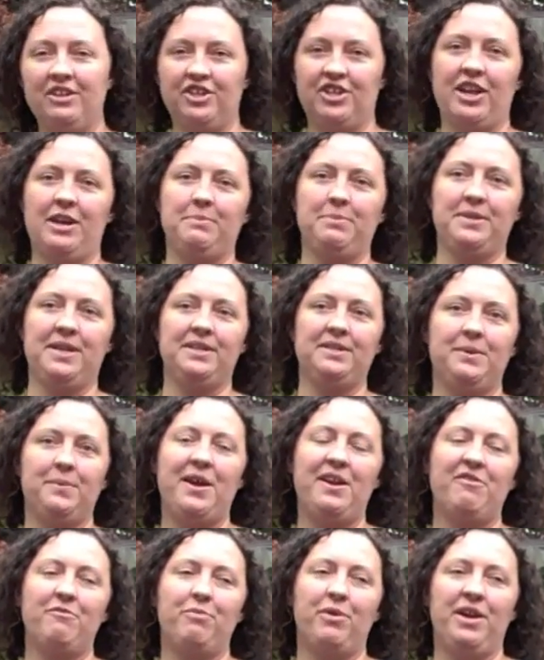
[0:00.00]
shapes as a
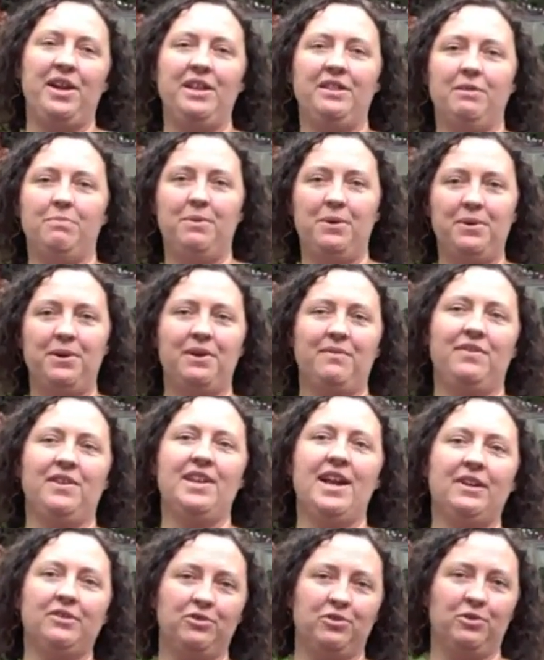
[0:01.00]
way of bringing the beauty of the
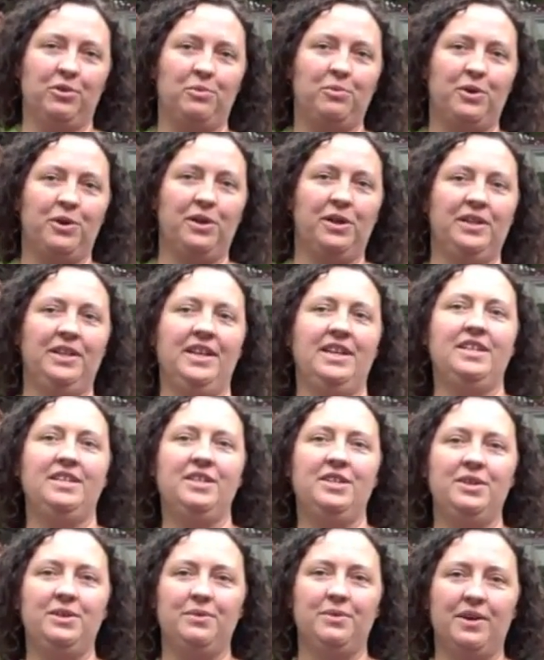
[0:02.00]
natural world
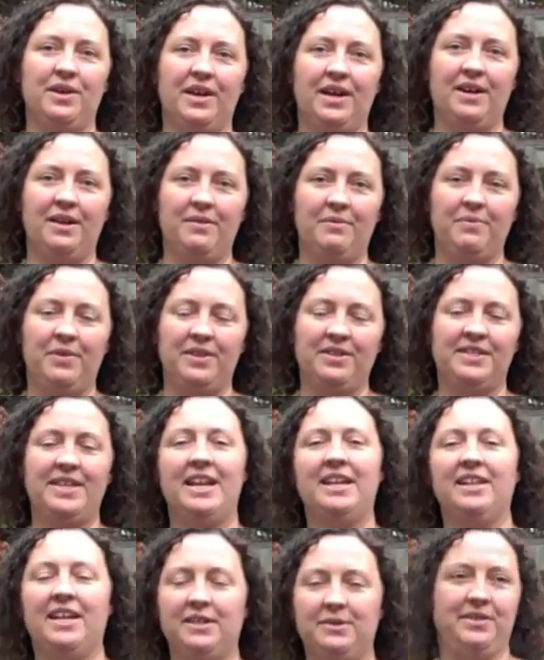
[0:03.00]
into the
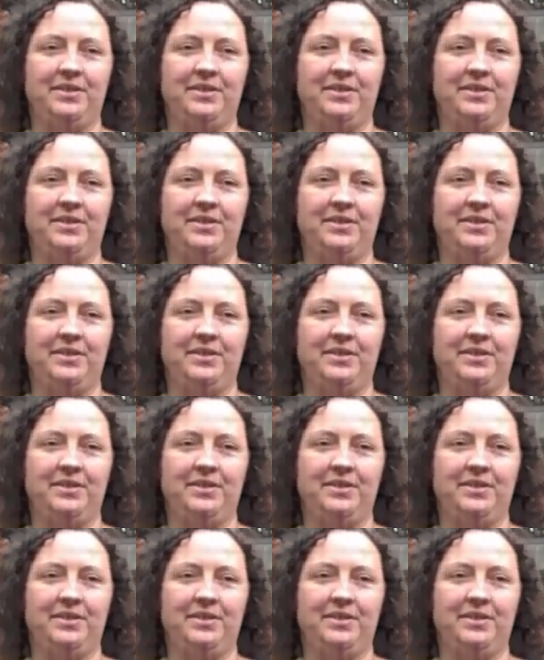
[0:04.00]
stained glass